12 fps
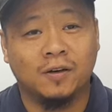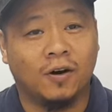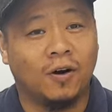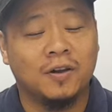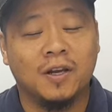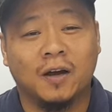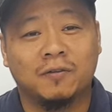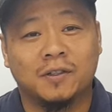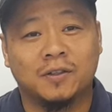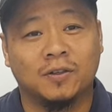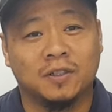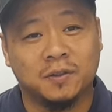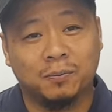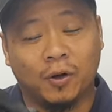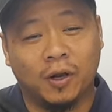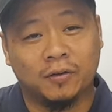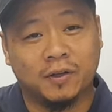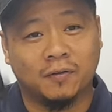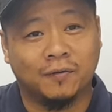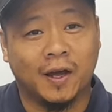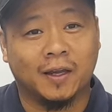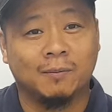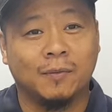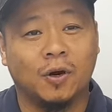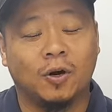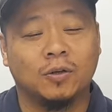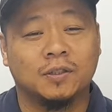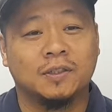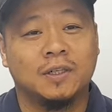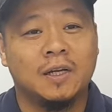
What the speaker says: all you have to do is just pull out the vacuum hose